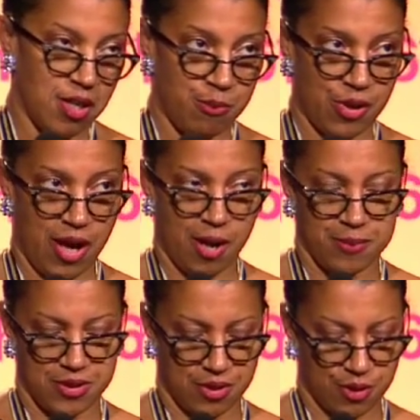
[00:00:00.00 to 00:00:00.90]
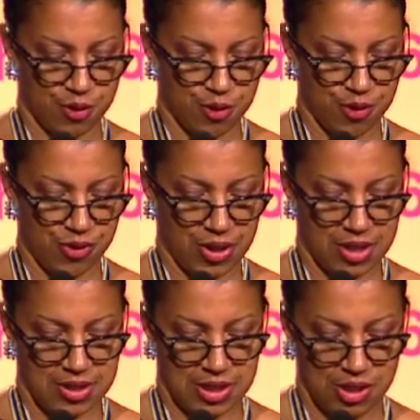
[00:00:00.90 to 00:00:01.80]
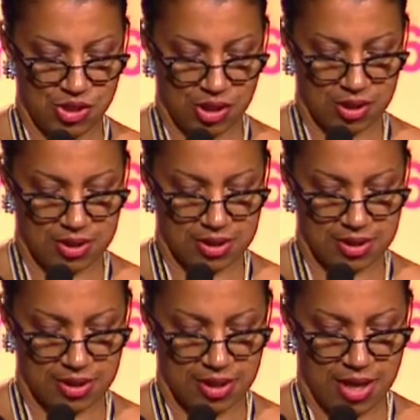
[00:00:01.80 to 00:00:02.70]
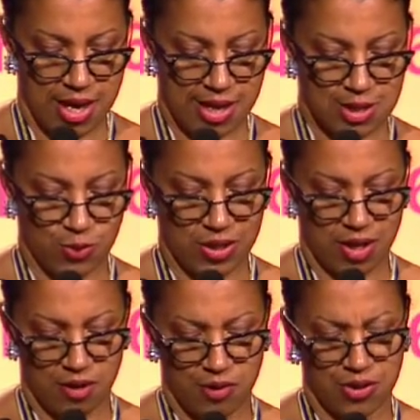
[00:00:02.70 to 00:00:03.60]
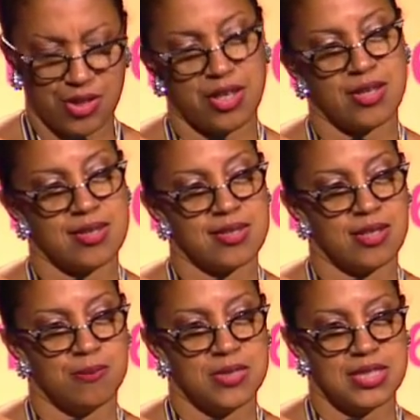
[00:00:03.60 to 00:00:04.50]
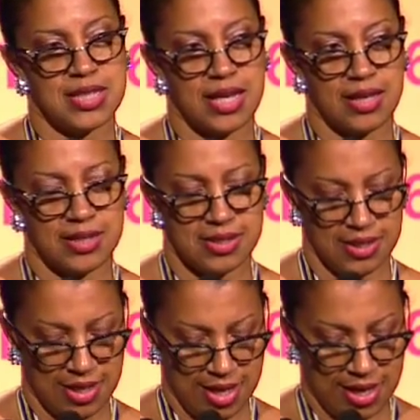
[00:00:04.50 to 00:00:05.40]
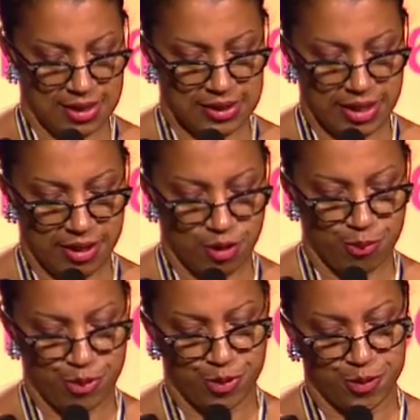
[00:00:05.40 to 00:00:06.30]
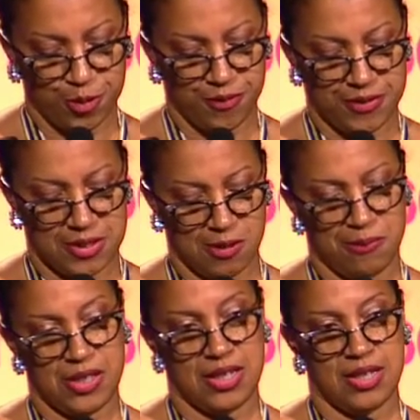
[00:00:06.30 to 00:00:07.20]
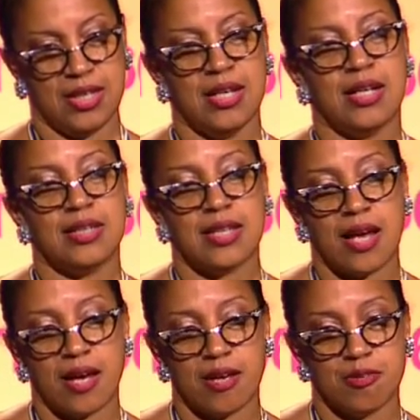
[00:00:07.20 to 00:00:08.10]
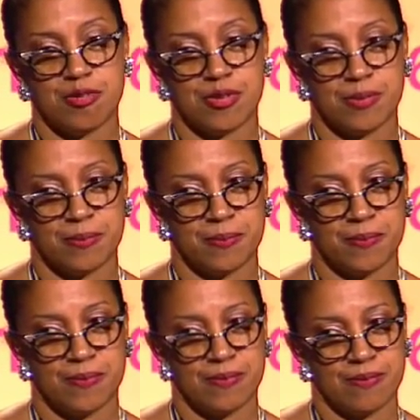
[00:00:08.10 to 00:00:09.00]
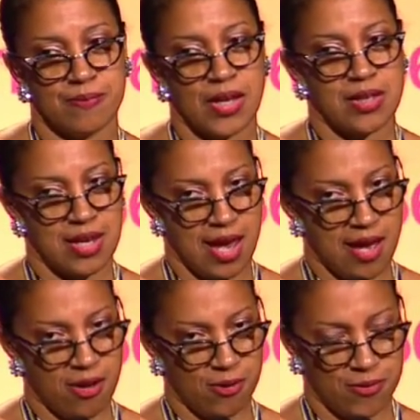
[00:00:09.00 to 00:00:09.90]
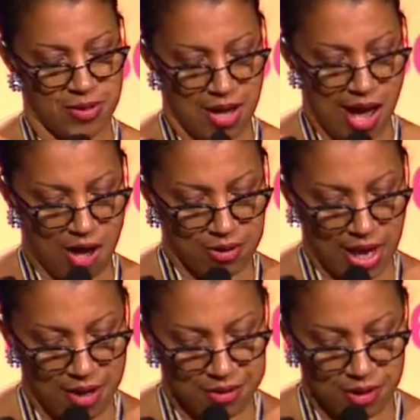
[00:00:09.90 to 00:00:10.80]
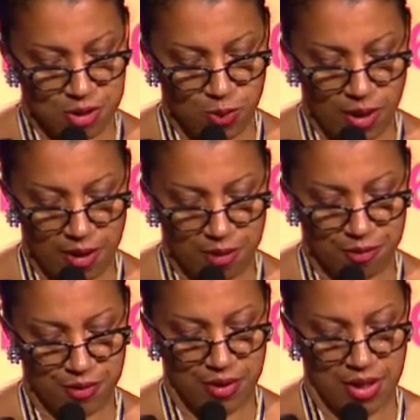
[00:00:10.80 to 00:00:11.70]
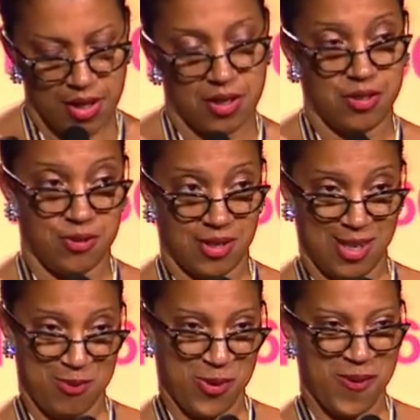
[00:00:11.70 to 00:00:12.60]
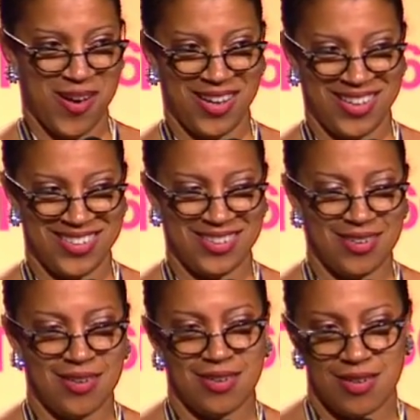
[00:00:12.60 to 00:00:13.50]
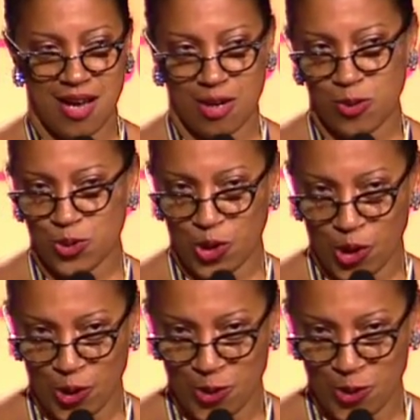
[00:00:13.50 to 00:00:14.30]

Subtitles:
Perhaps the earth can teach us, as when everything seems dead and later proves to be alive. Now, I'll count to 12 and you keep quiet and I will go.